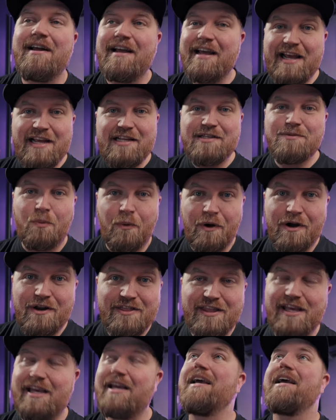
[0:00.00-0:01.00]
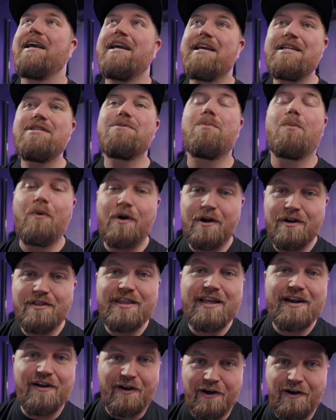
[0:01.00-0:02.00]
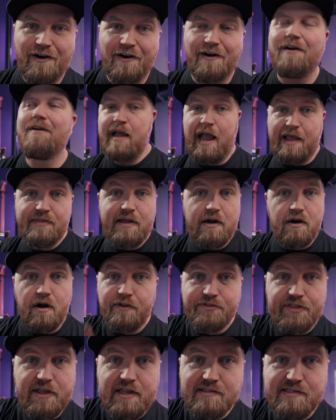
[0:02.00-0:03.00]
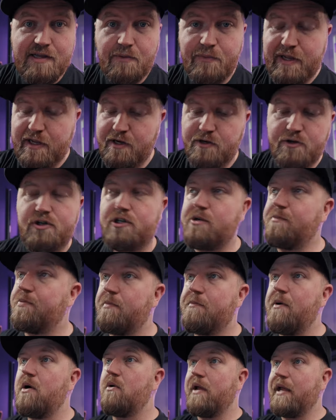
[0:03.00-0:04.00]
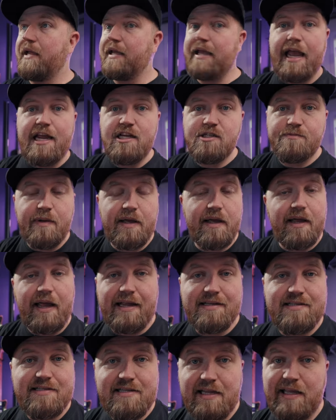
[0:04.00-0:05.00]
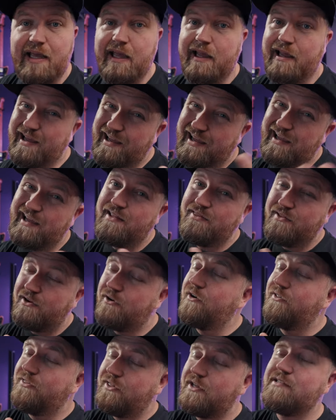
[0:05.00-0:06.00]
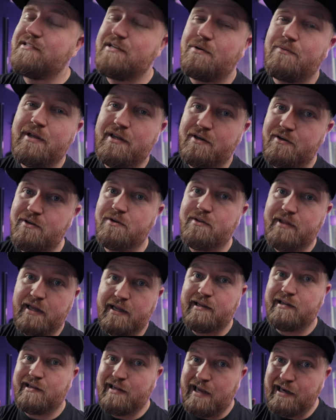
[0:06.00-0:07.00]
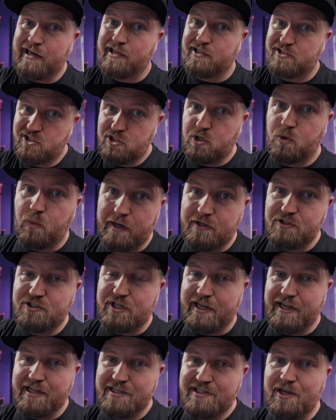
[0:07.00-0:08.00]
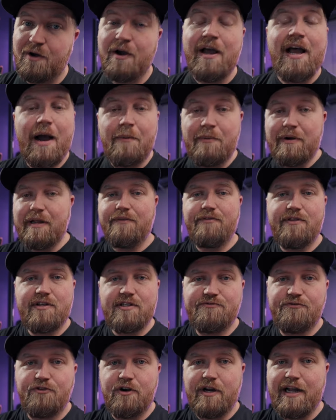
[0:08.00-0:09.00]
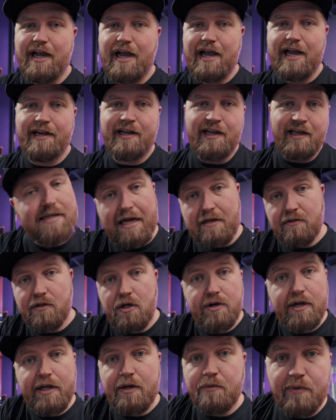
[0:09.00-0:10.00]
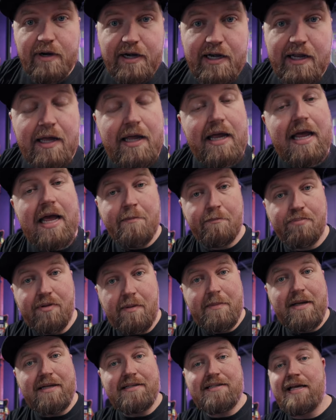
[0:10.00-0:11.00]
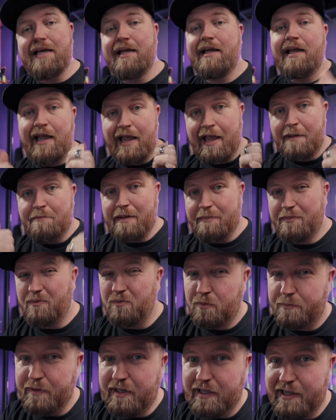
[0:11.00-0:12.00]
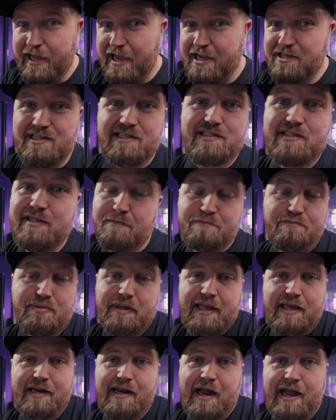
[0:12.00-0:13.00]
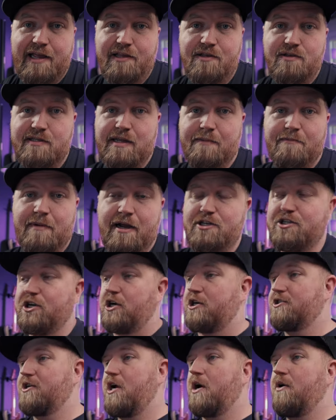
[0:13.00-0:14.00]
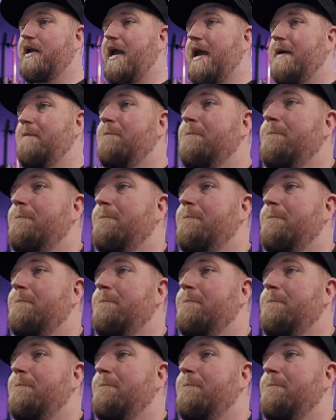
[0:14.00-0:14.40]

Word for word: He's worthy. He's worth it all. And there are things that we can do to promote engagement and singing, and there are things that we can do that kind of squelch it. And so, I'm going to give you this free guide. Download it, read it, implement it, and people will be engaged. This is the plan I use at my church. Okay.